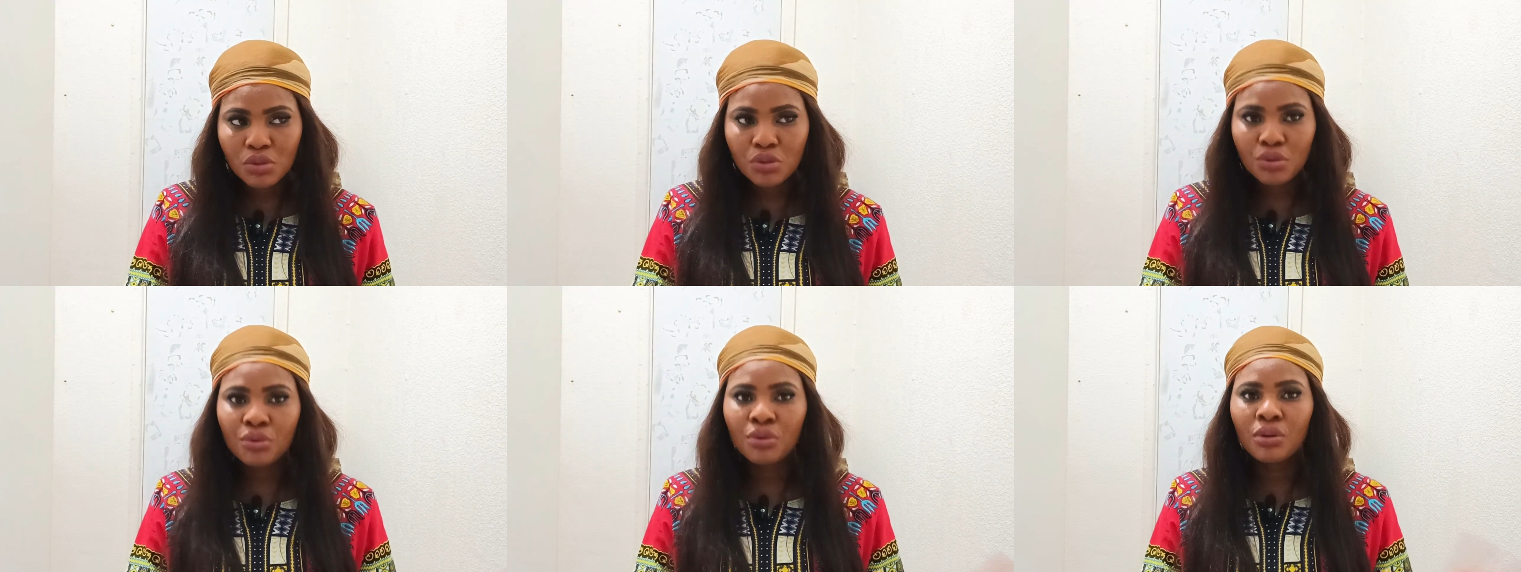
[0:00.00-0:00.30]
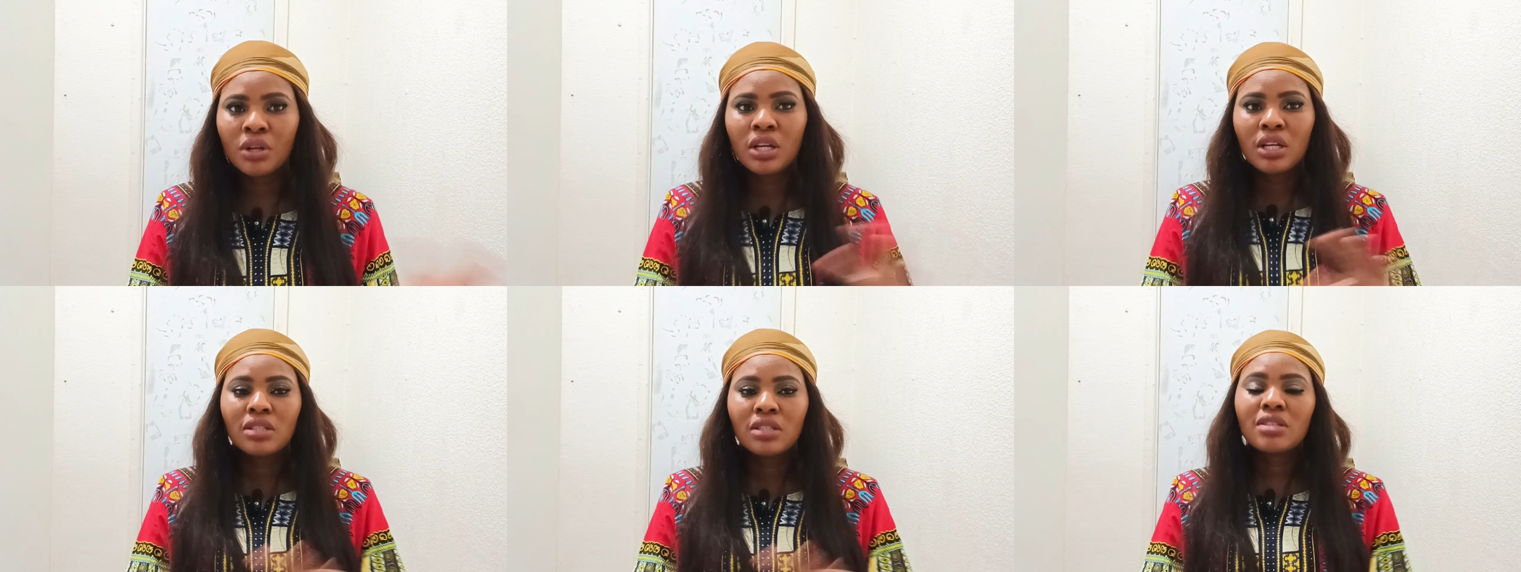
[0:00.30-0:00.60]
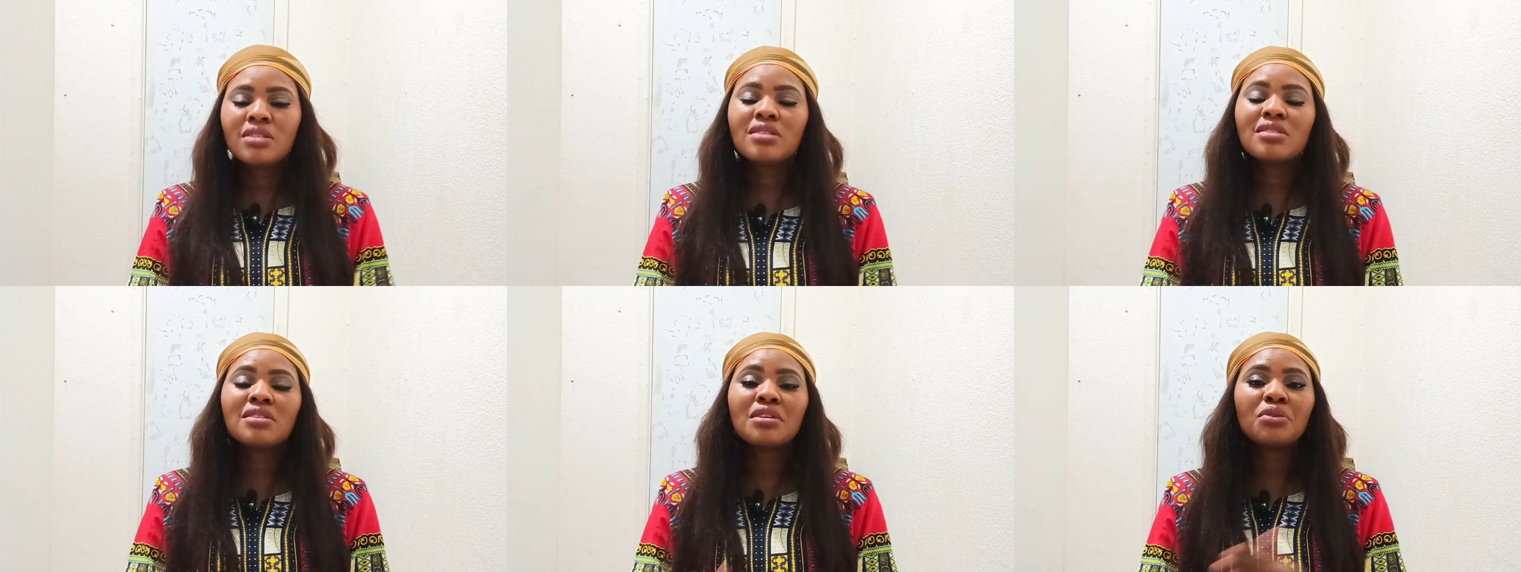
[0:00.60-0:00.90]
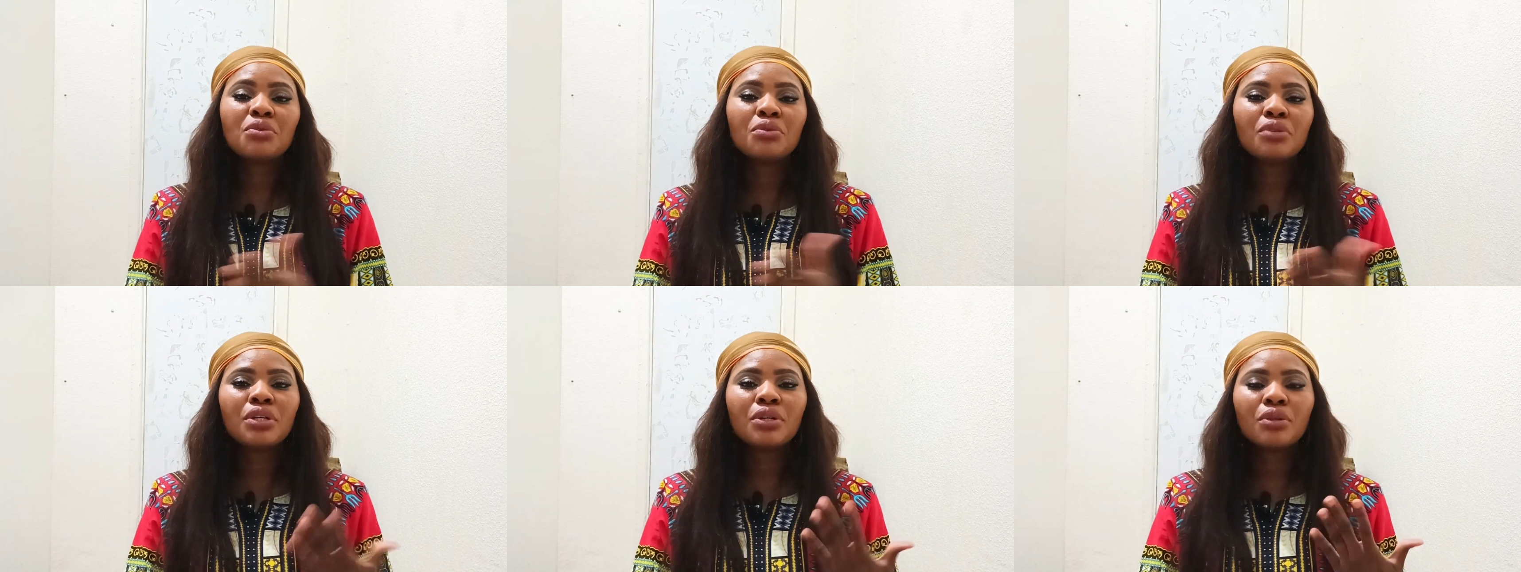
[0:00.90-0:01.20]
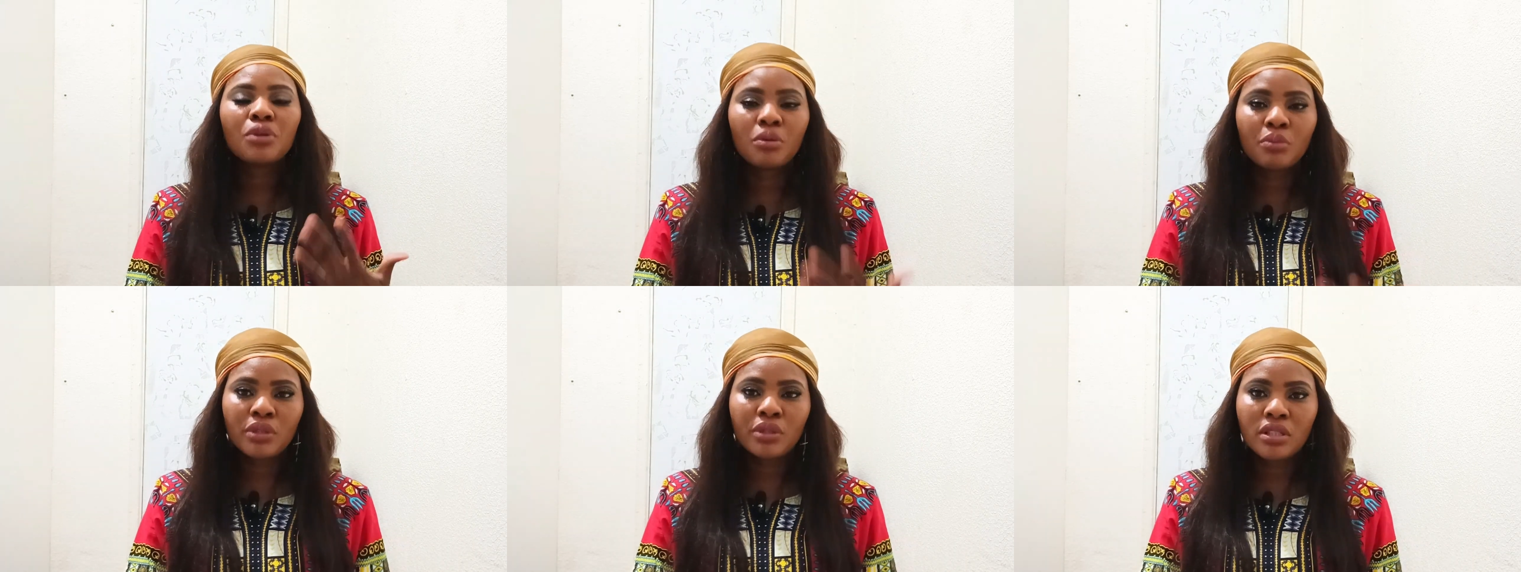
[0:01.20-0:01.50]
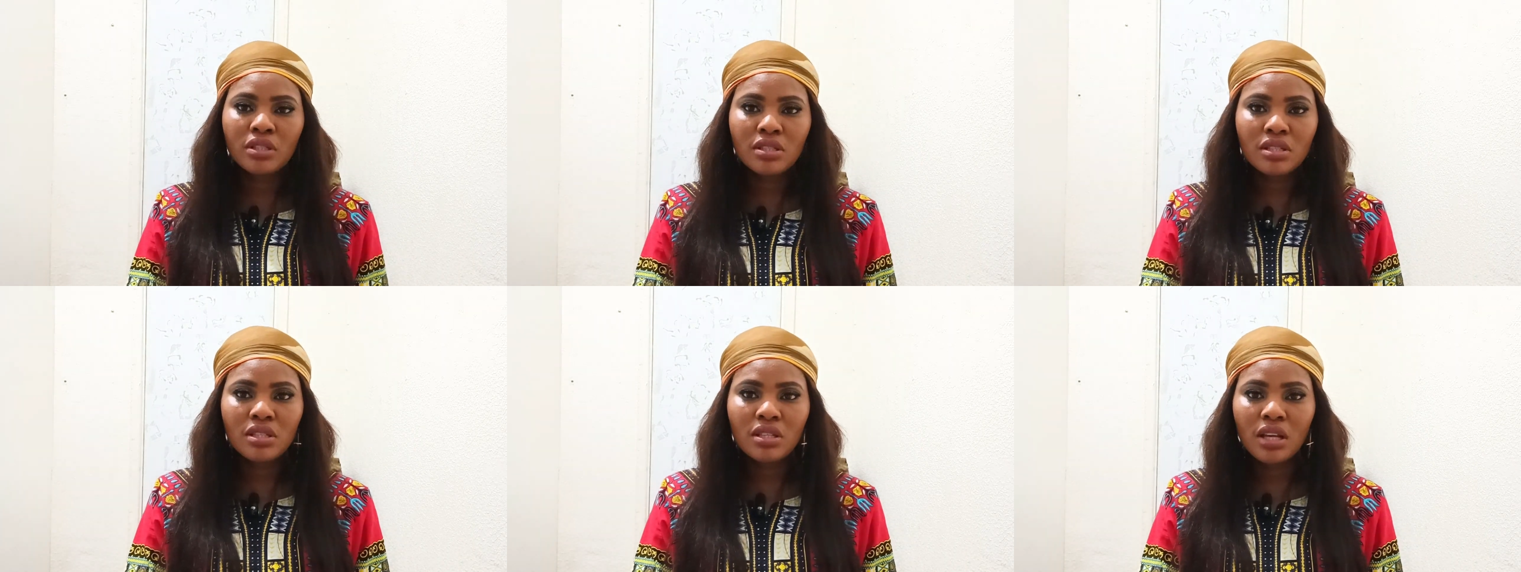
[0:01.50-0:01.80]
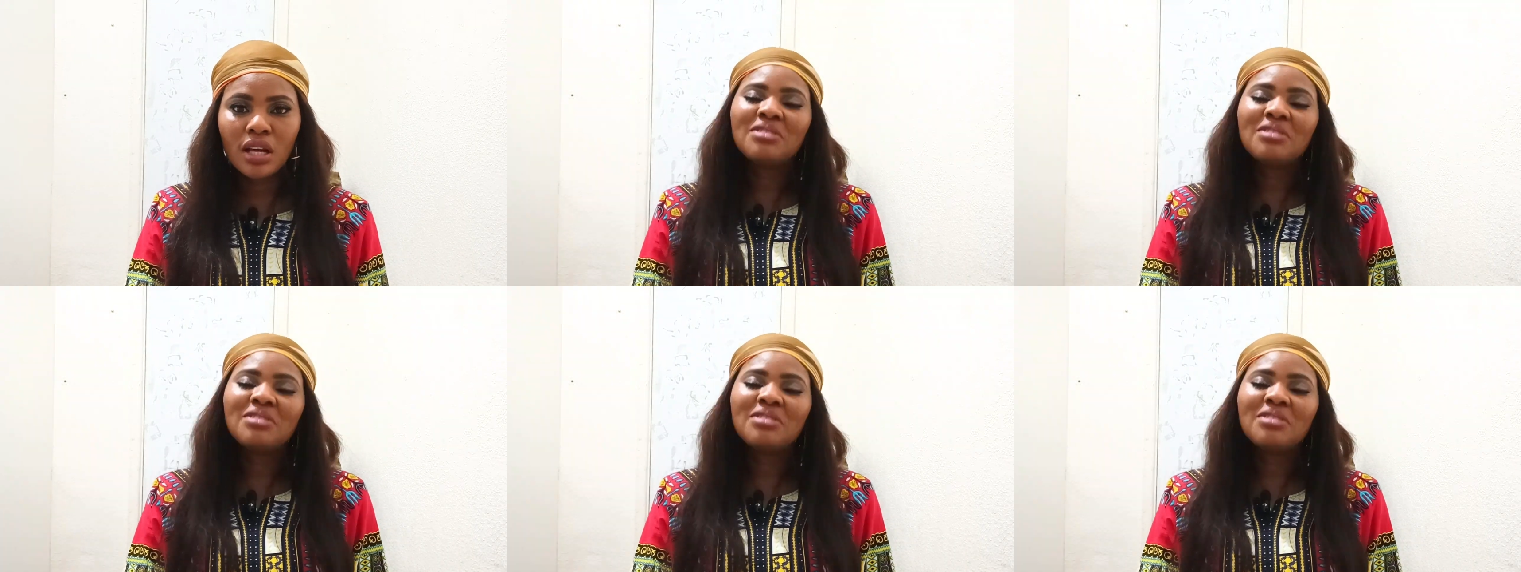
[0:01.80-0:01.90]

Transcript: So this is a growing community.